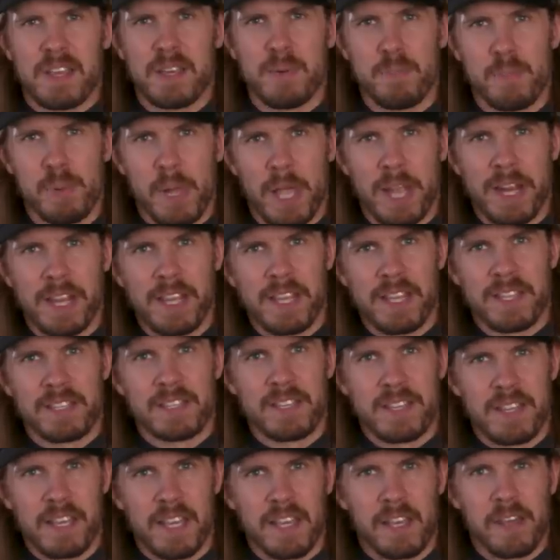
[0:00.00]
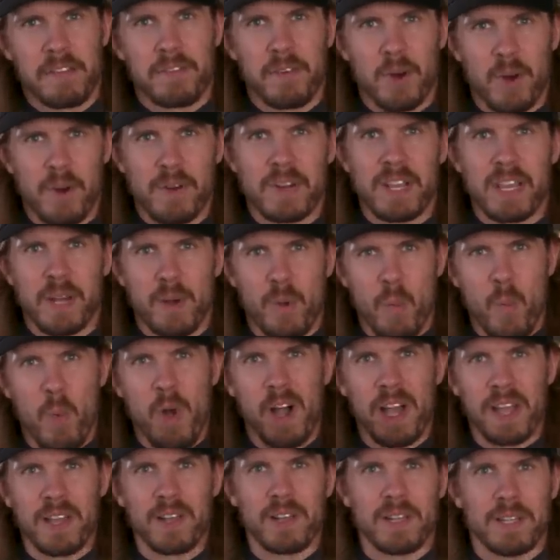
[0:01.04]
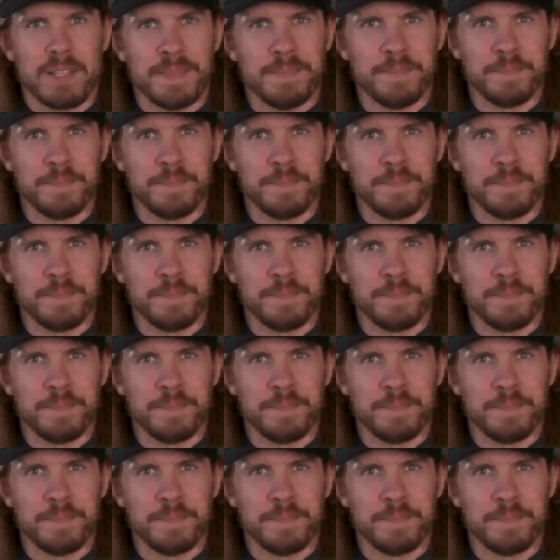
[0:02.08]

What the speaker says: the Blayniest thing I've heard in a while.